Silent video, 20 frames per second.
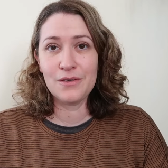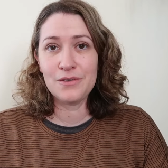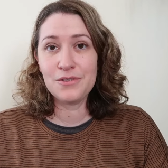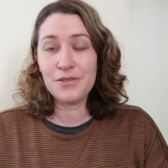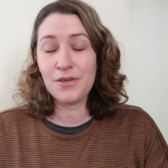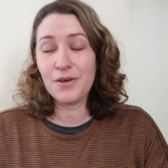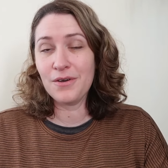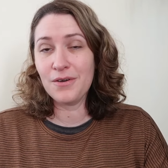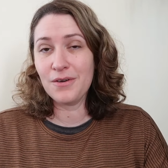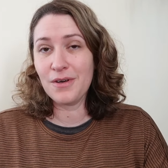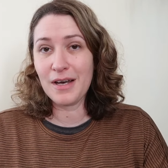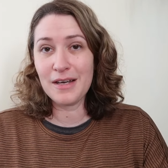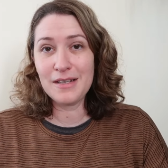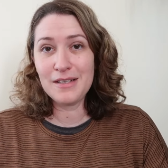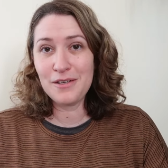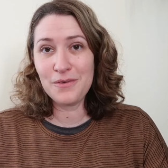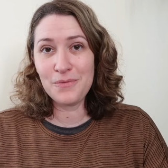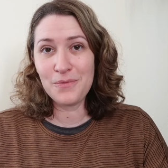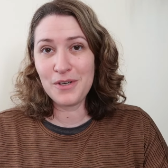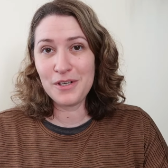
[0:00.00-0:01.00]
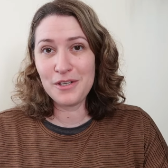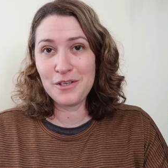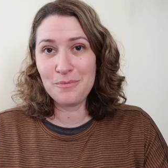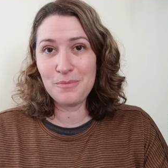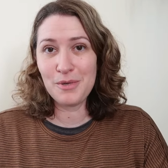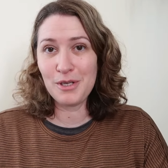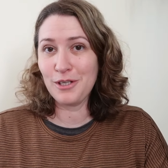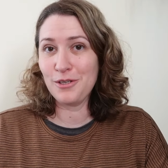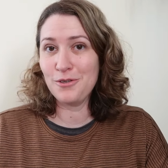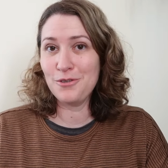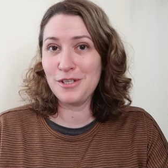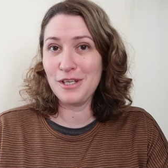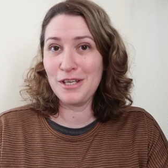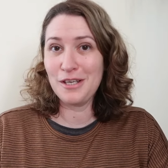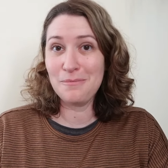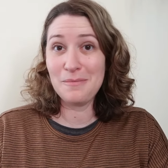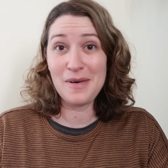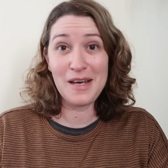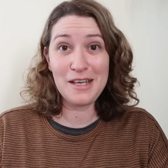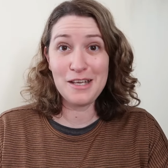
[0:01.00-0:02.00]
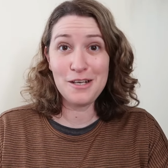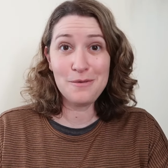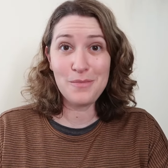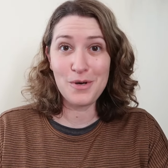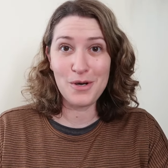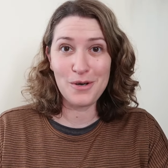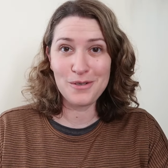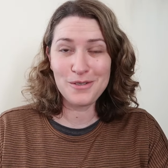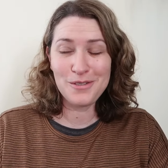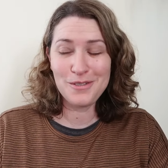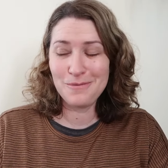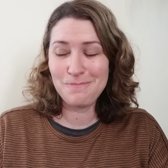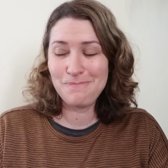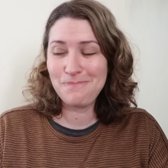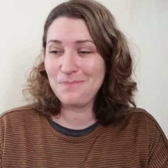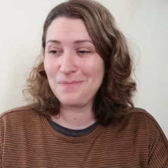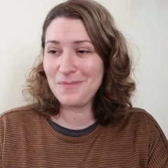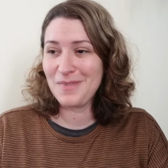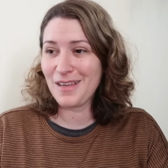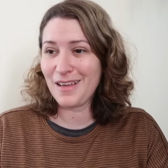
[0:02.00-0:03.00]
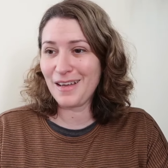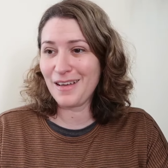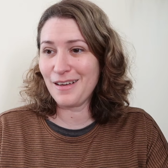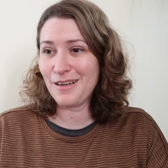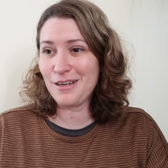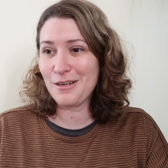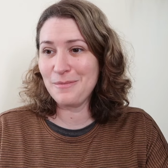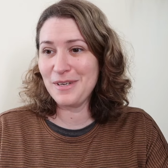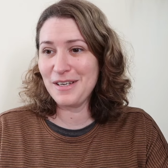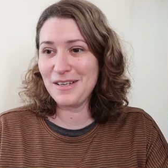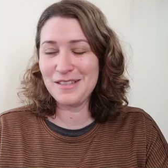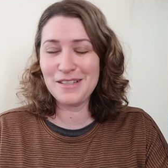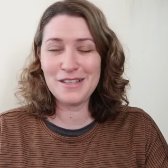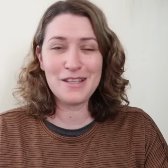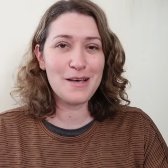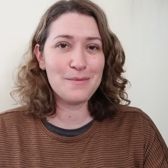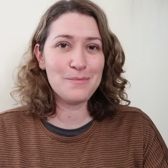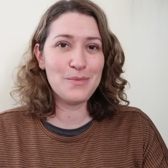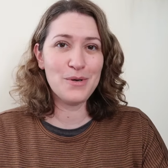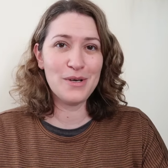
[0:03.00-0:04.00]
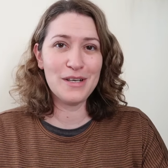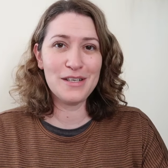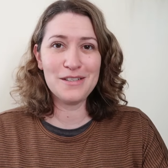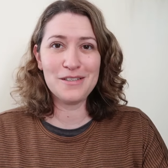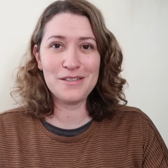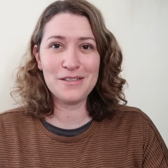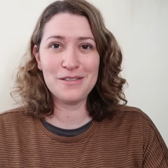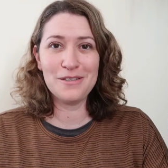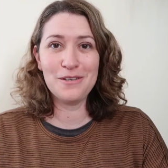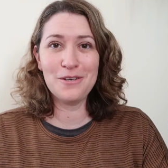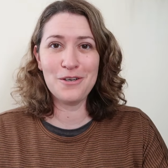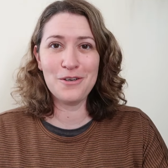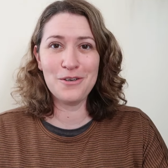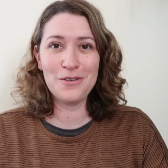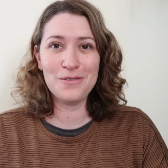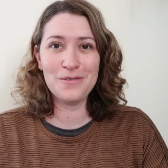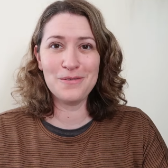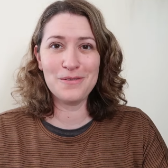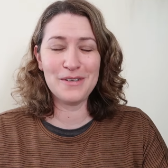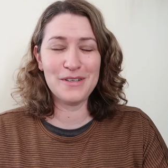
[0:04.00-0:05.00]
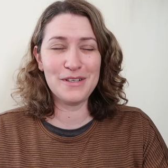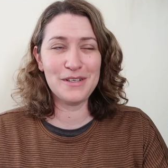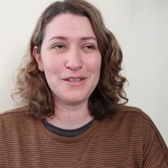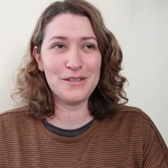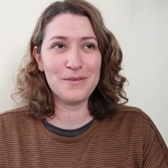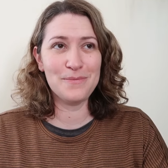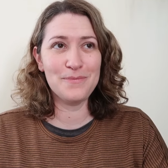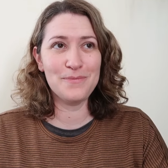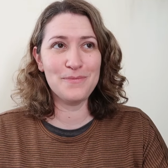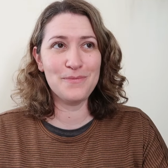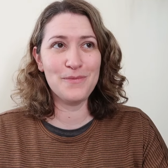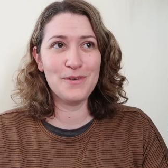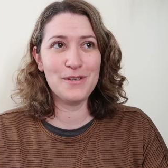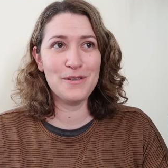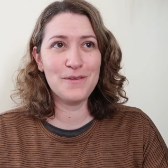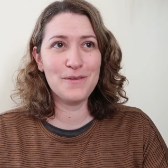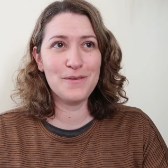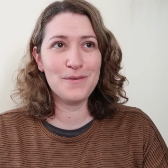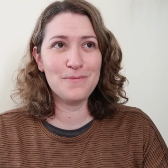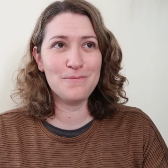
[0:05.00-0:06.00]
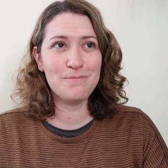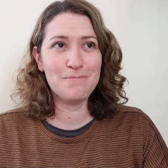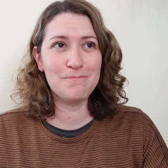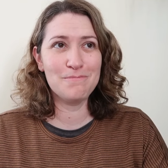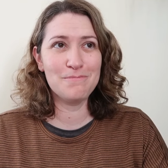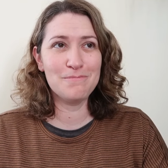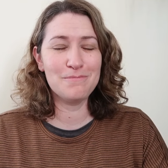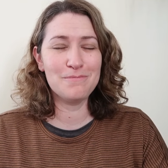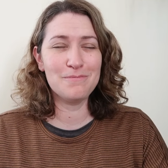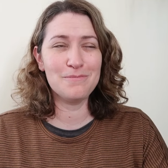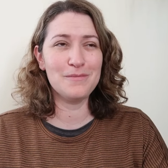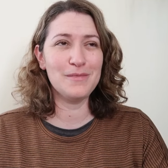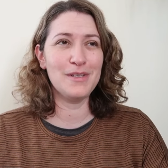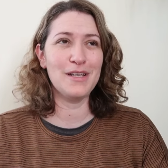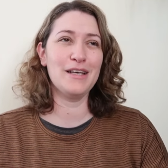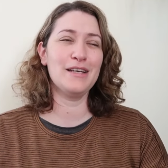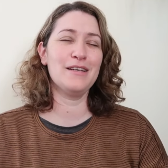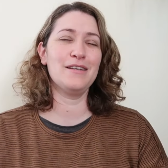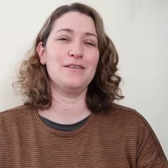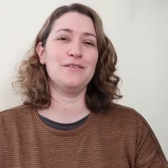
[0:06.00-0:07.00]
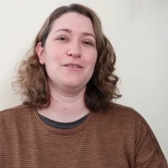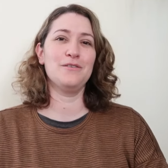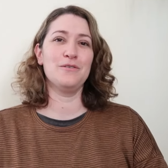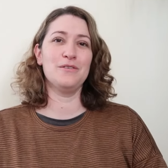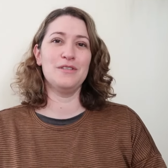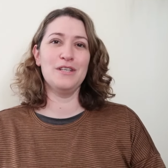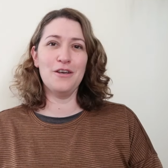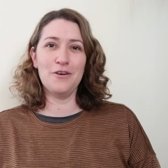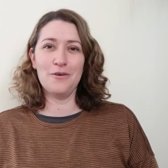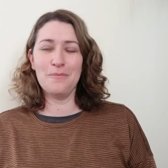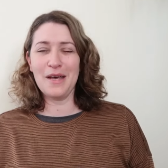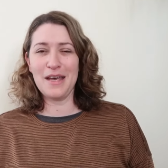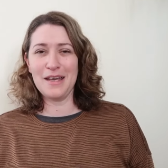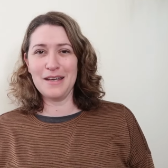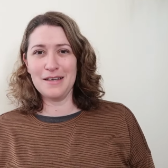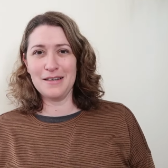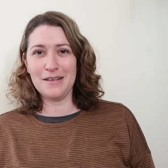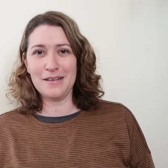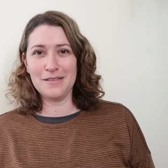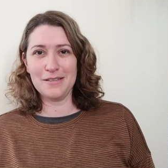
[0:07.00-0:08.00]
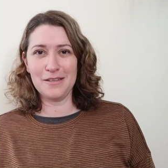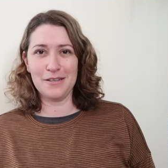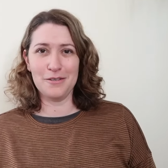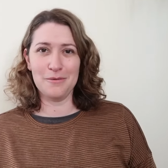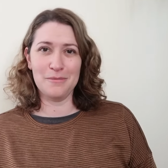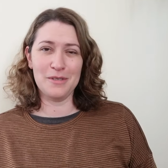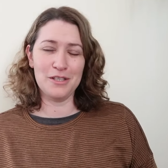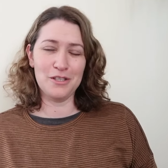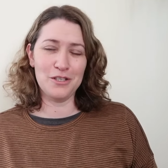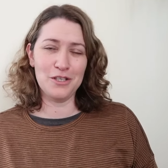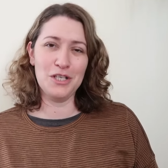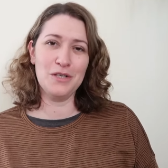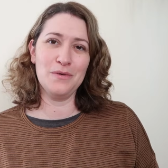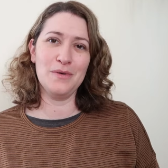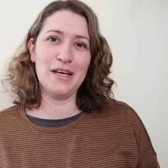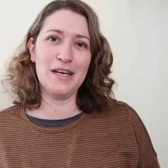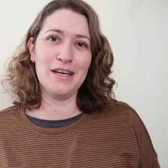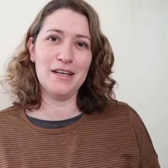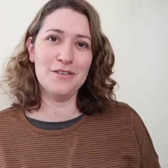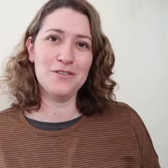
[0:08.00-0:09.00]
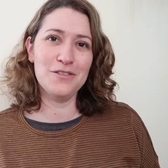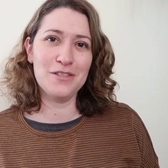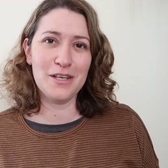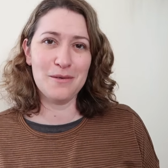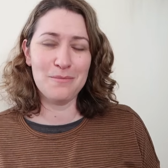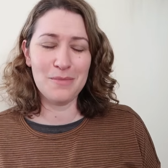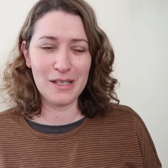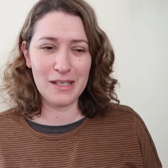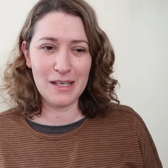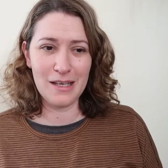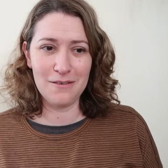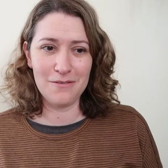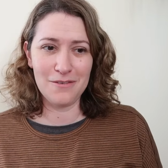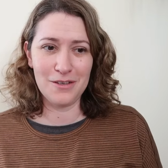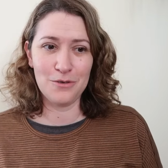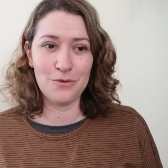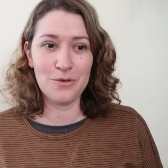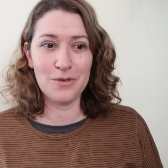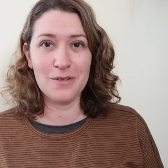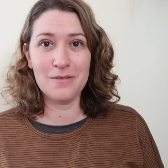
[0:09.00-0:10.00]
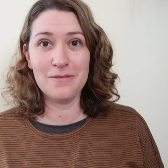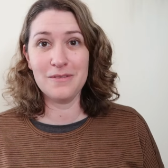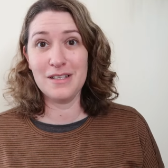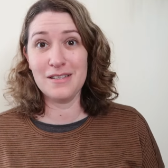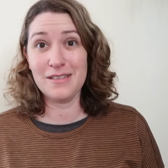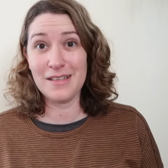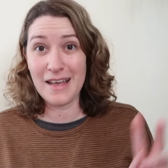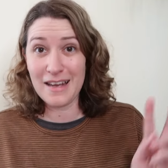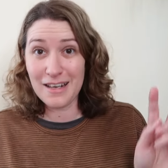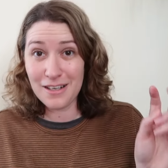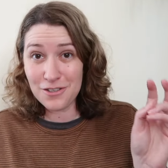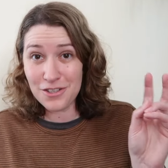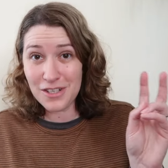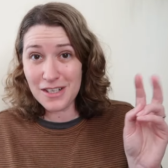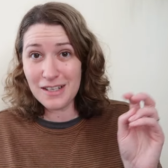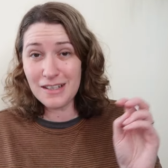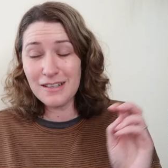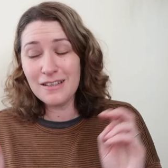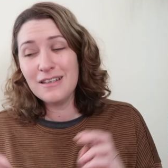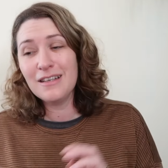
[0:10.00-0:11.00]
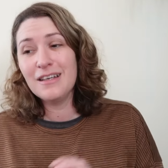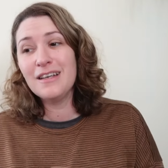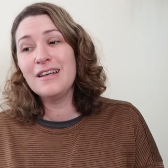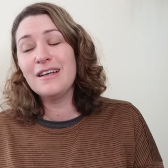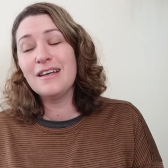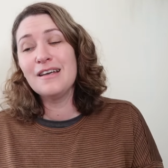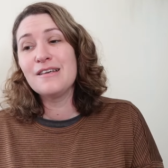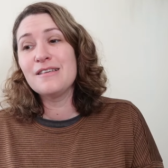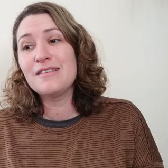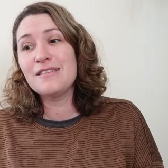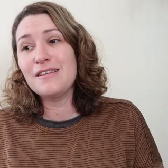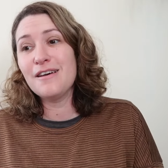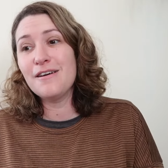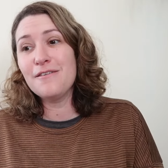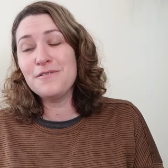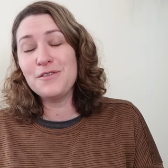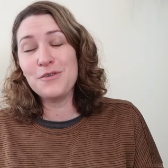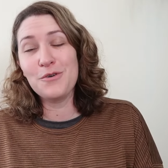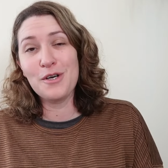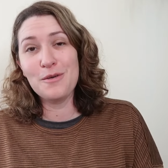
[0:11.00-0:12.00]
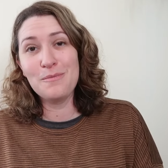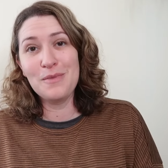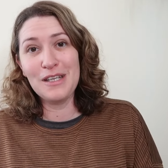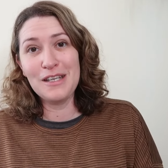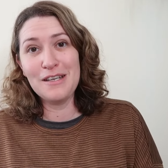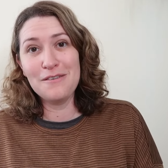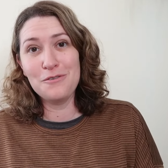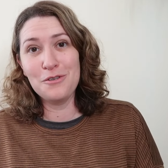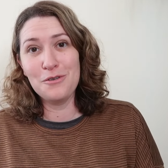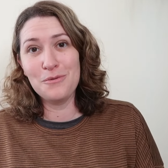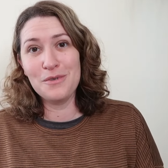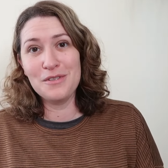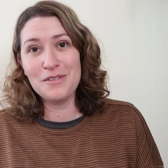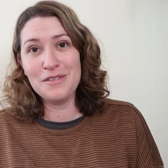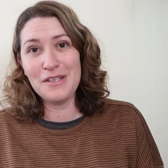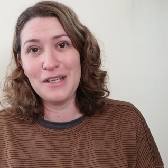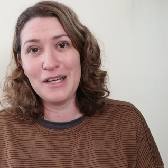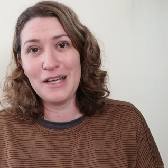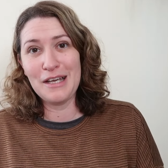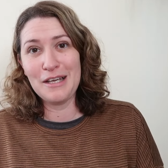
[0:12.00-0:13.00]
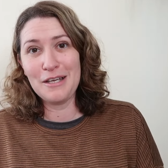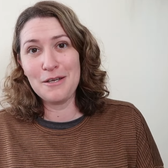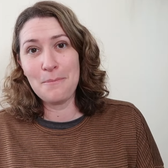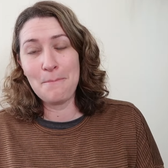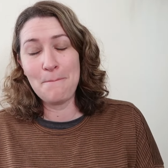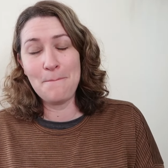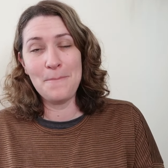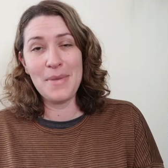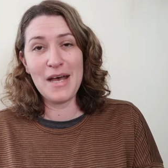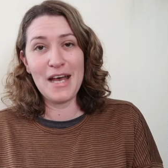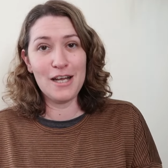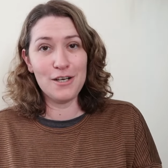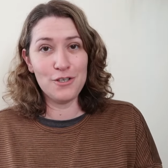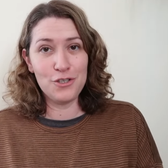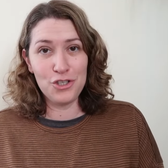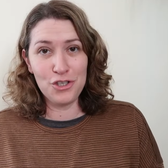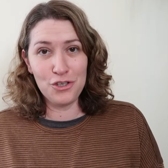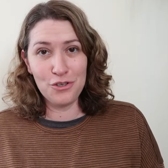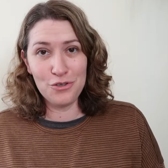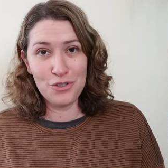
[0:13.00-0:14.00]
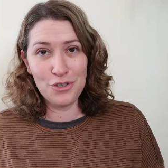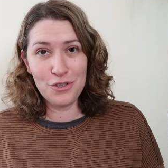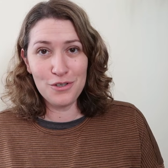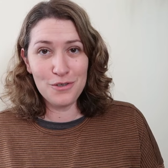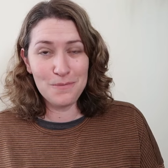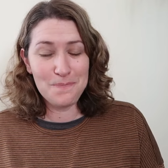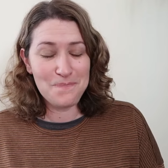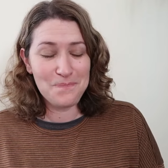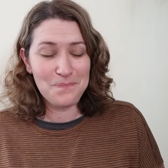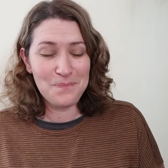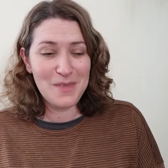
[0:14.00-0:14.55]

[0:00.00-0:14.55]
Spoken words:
So I didn't want it polluting my inbox because at that point, you know, with like neo-paganism and the new age, they believe in all of this energy stuff, so I believed it was like bad juju